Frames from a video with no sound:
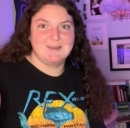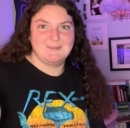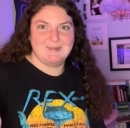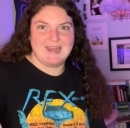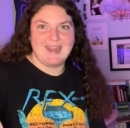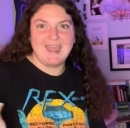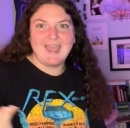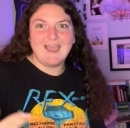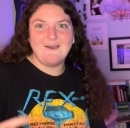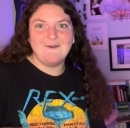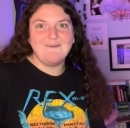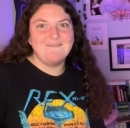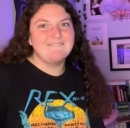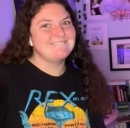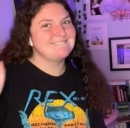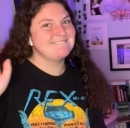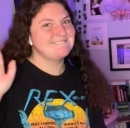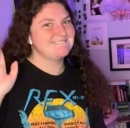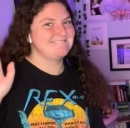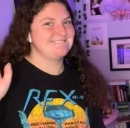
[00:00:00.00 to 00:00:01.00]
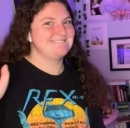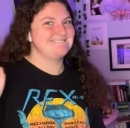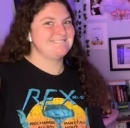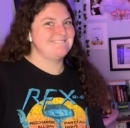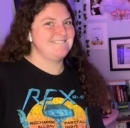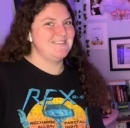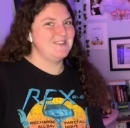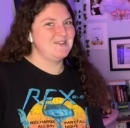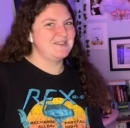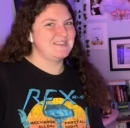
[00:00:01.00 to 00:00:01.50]
Now,
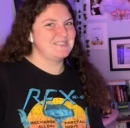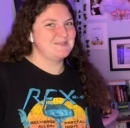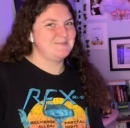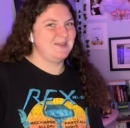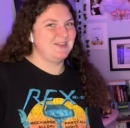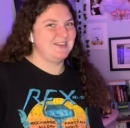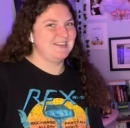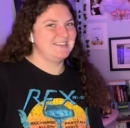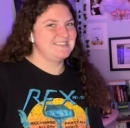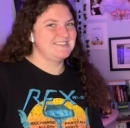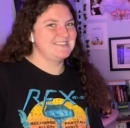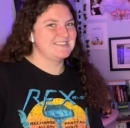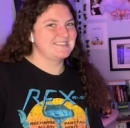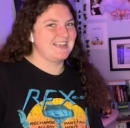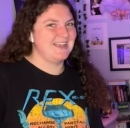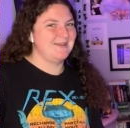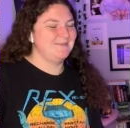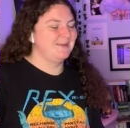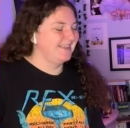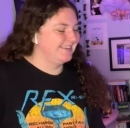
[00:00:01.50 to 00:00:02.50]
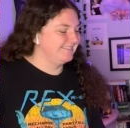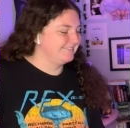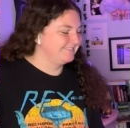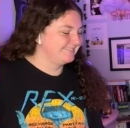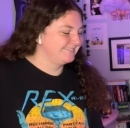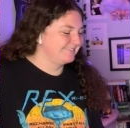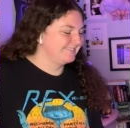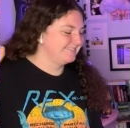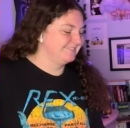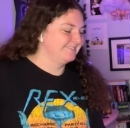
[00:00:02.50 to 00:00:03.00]
new experience is coming.
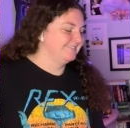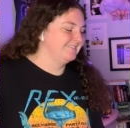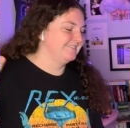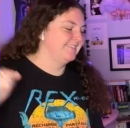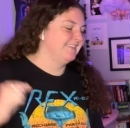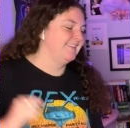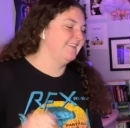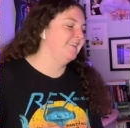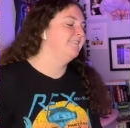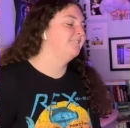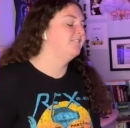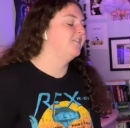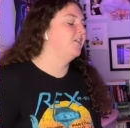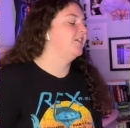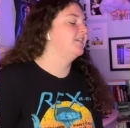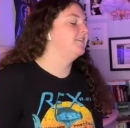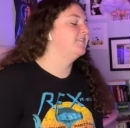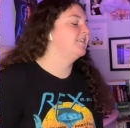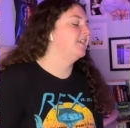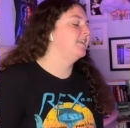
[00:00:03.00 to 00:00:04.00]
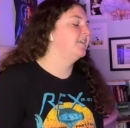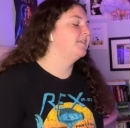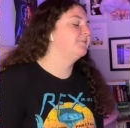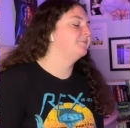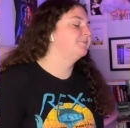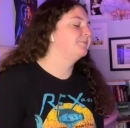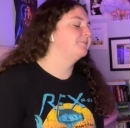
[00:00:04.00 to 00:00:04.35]
Very excited.